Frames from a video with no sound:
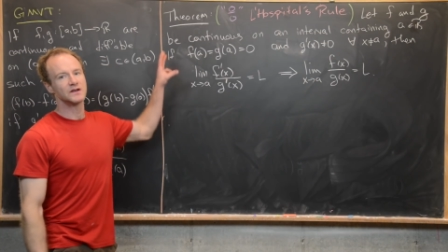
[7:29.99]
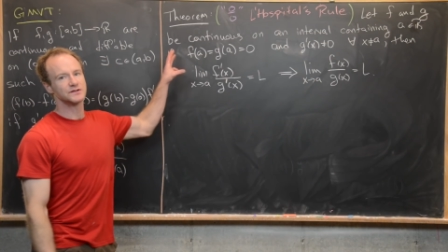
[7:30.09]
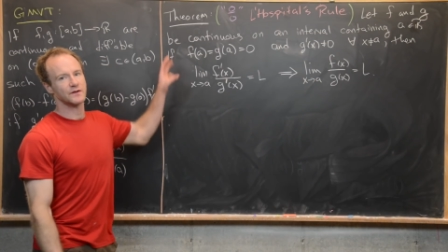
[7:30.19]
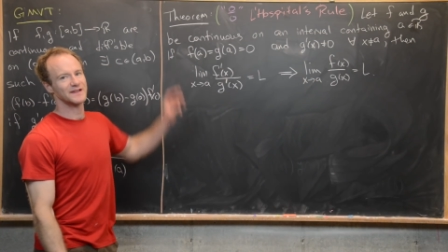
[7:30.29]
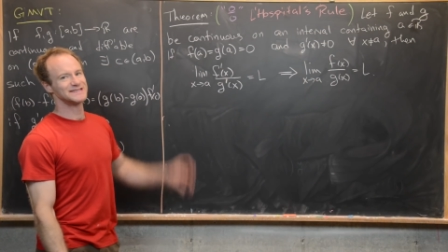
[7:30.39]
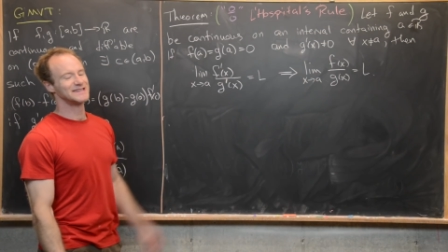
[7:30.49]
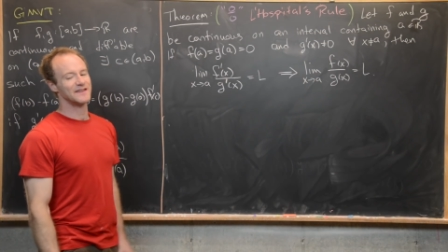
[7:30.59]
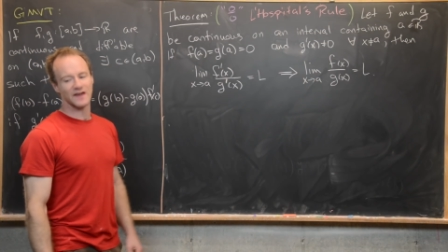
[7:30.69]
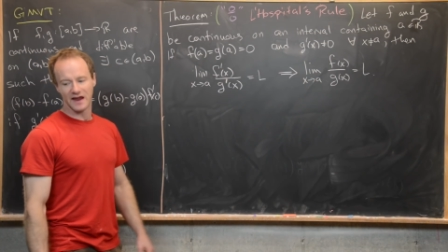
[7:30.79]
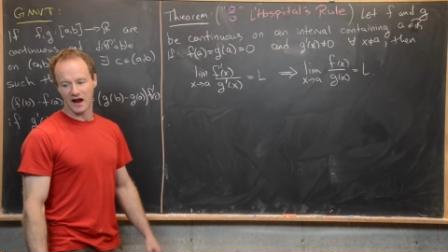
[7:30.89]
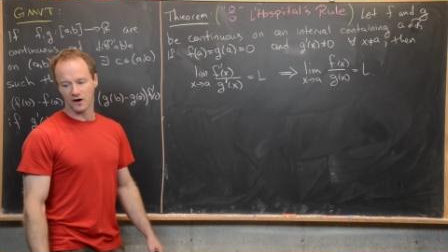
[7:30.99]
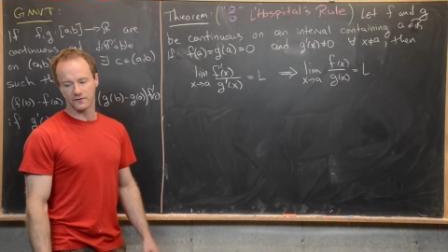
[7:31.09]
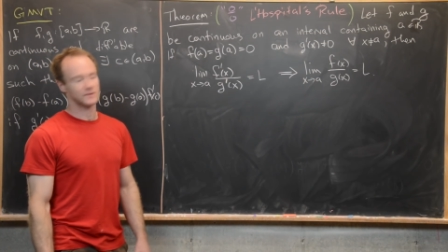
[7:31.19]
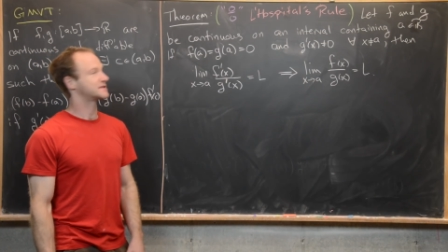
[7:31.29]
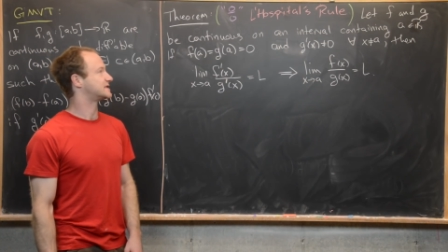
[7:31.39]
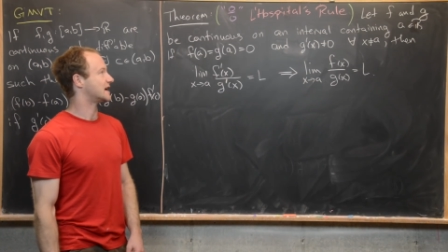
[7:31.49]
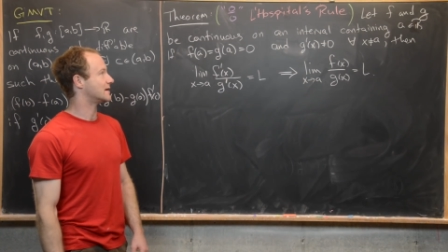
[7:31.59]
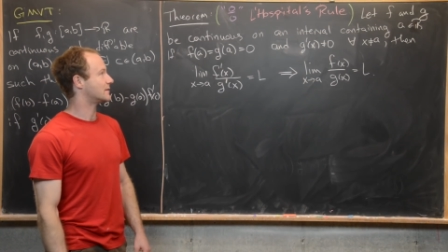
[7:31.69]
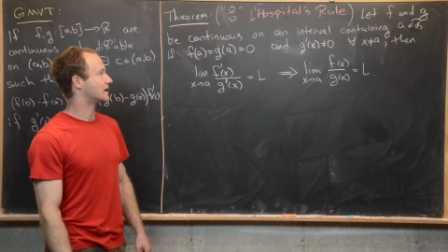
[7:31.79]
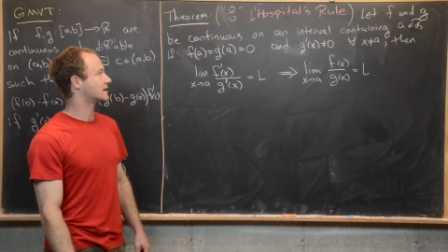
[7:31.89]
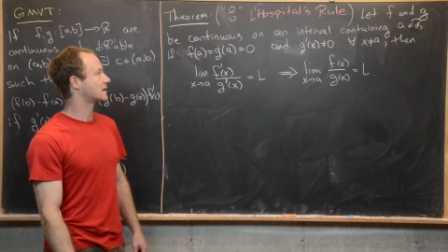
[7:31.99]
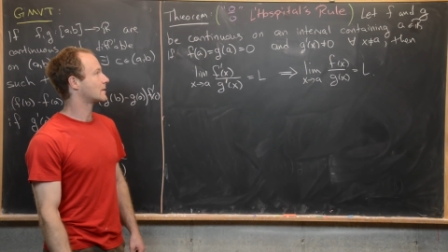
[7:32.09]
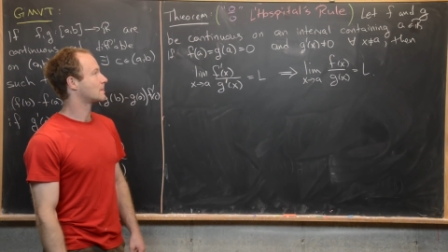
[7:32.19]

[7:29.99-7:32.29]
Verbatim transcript: So let's see the careful statement.